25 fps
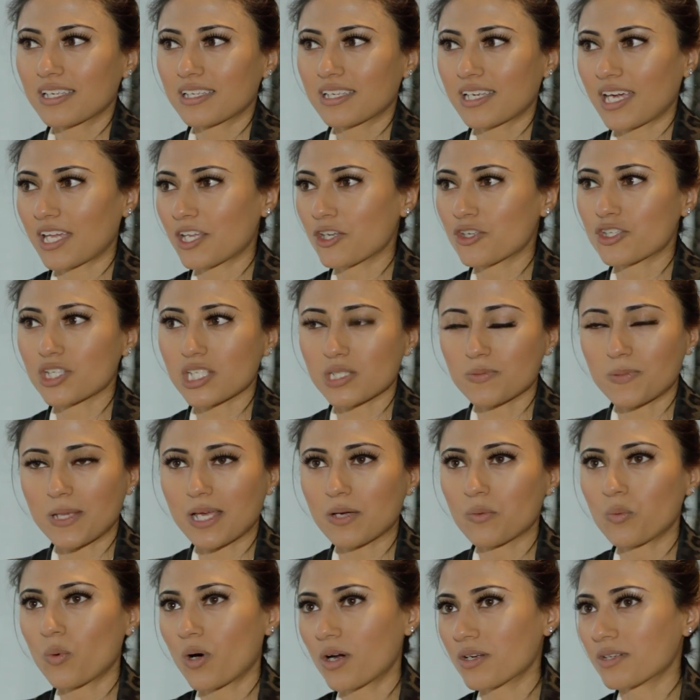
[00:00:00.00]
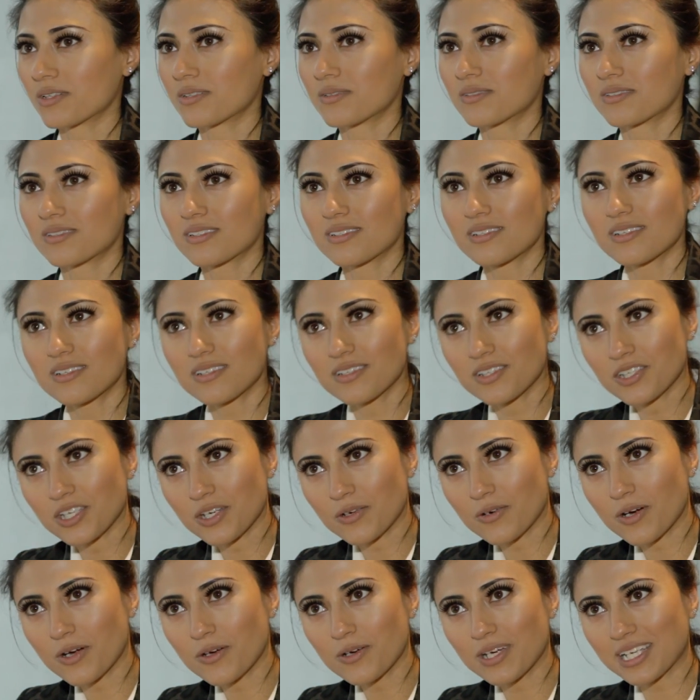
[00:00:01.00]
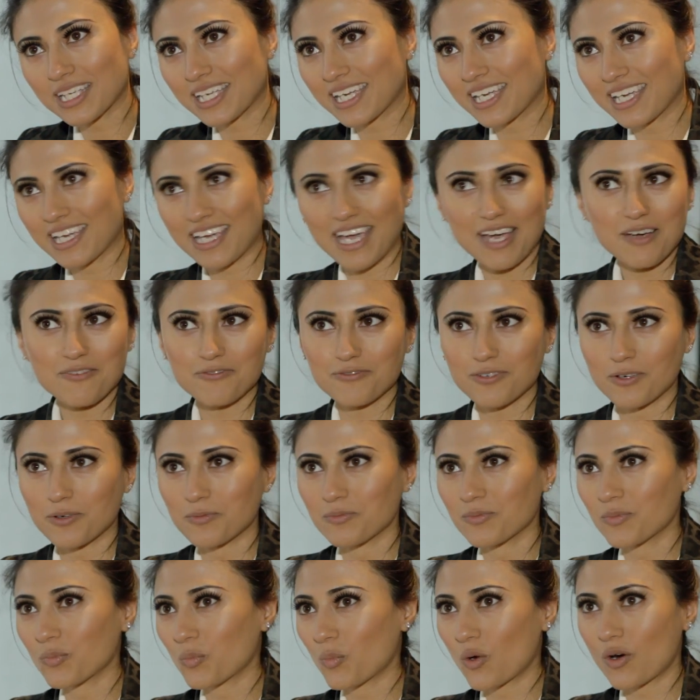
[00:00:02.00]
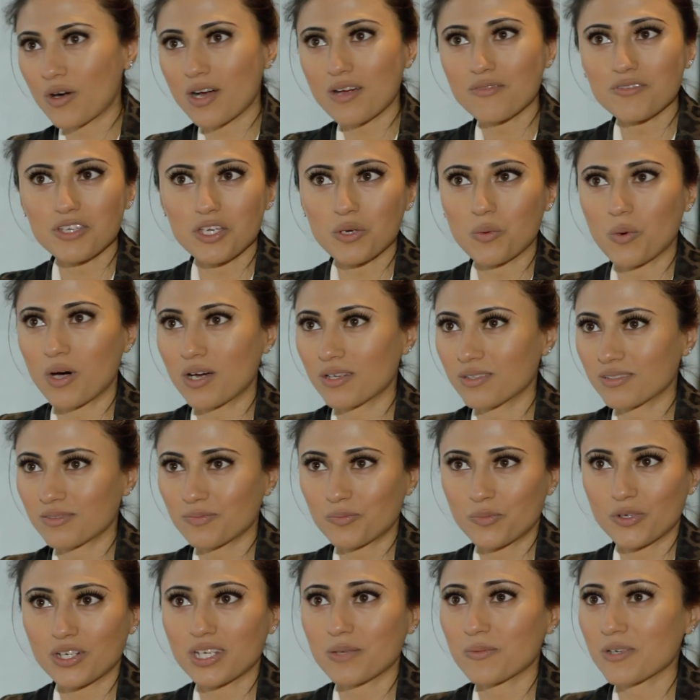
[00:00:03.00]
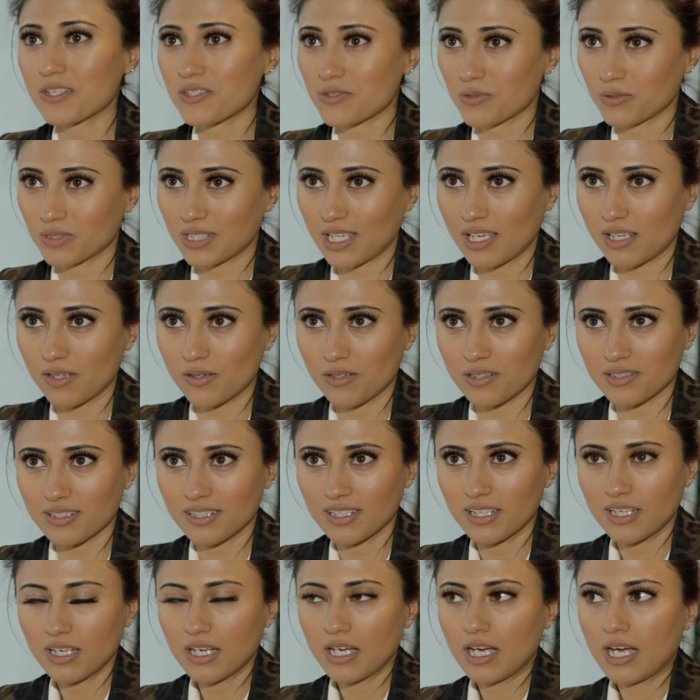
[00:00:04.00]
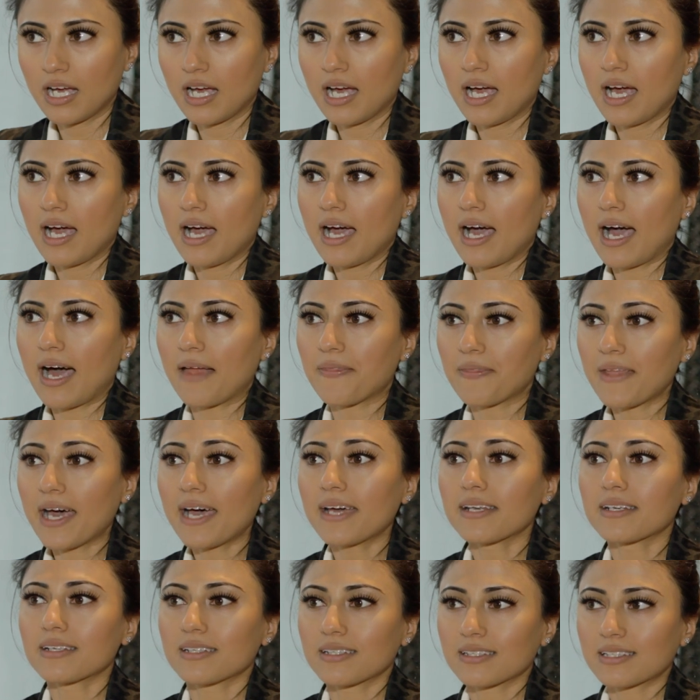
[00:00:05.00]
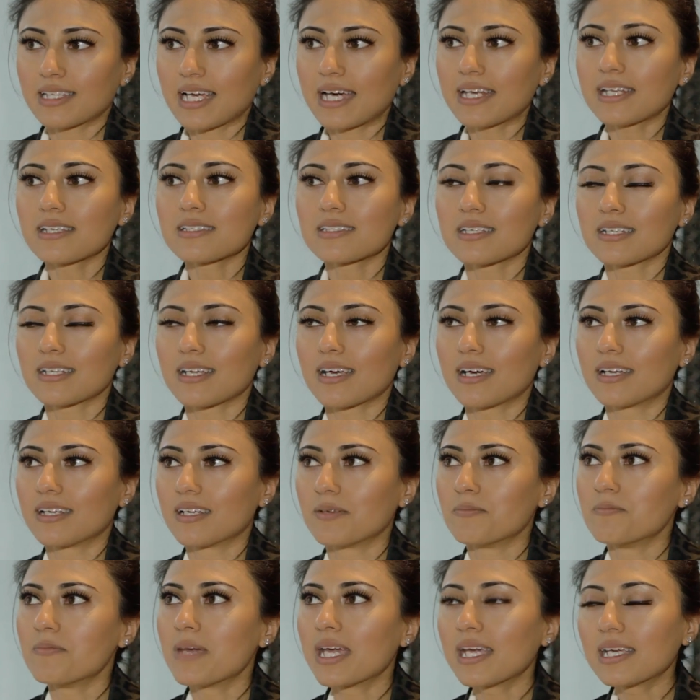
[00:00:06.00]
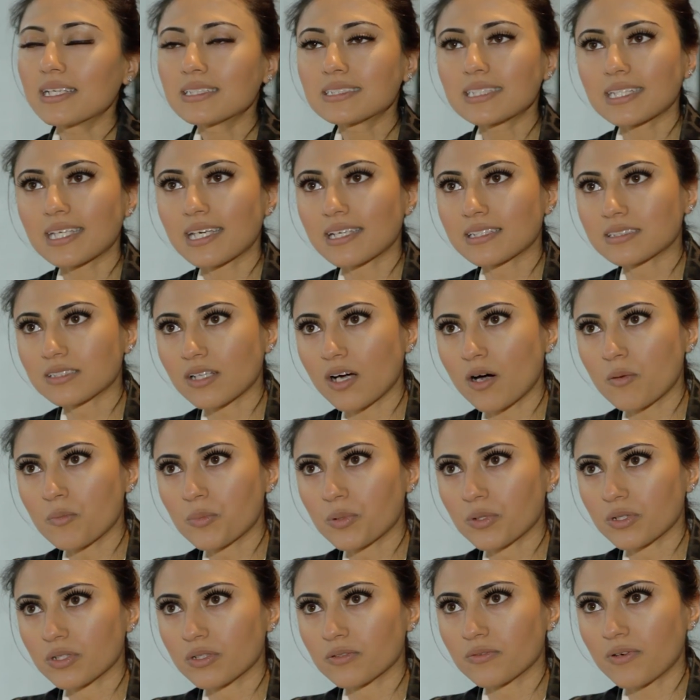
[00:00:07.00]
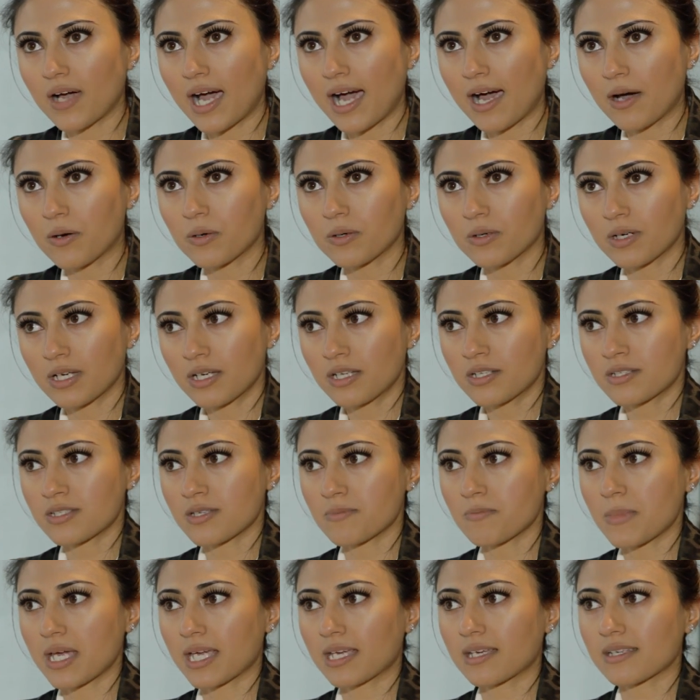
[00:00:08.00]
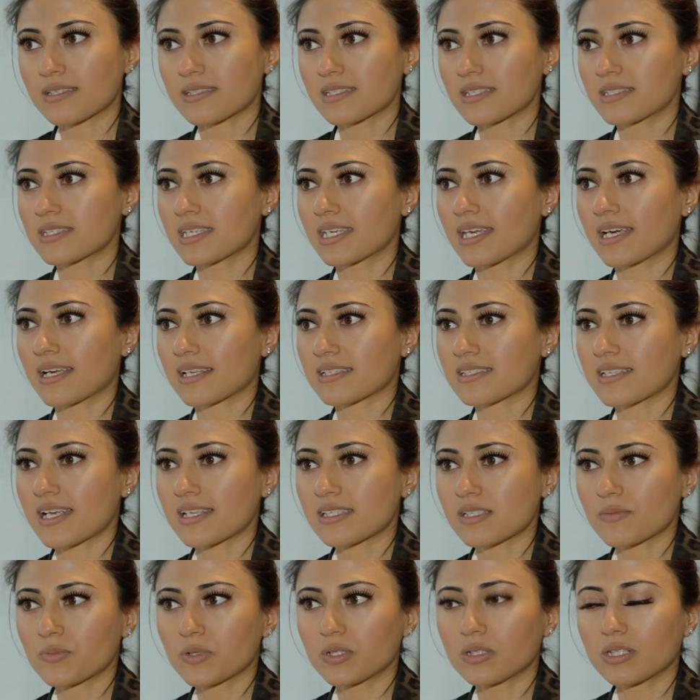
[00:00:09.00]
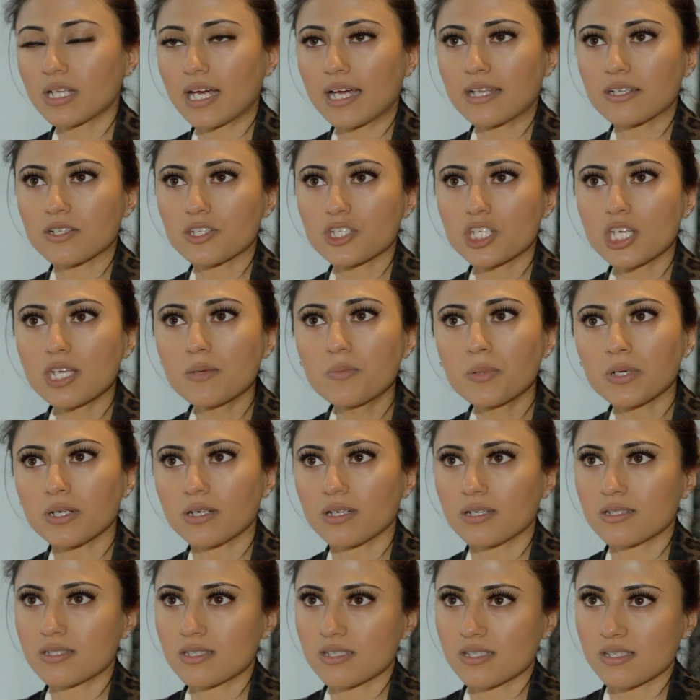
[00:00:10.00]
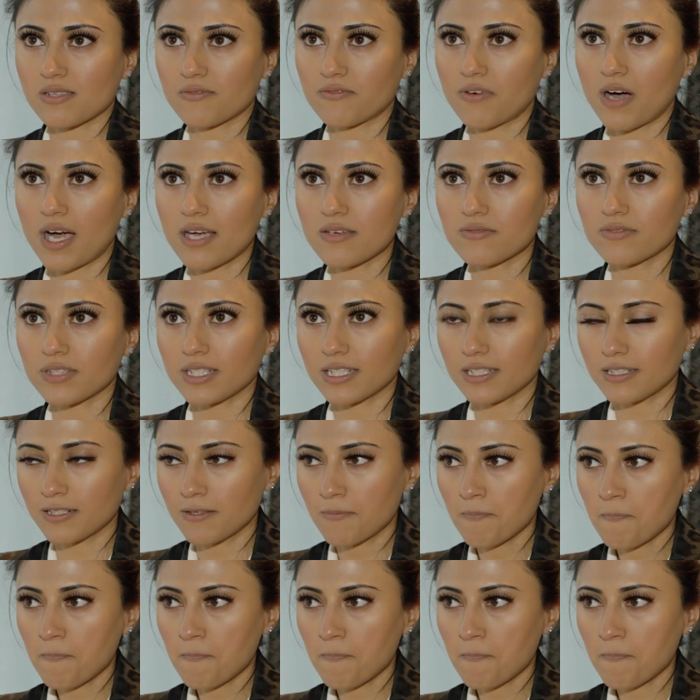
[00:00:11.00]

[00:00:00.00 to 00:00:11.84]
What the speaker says: can you just pay €1 and can get from wherever you want pretty much all day long. And that is an amazing example of how to make a city accessible and cheaper to survive in.